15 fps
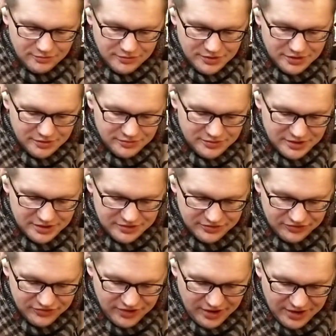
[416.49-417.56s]
We don't need the
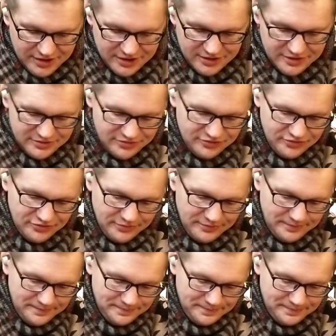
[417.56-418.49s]
sockets.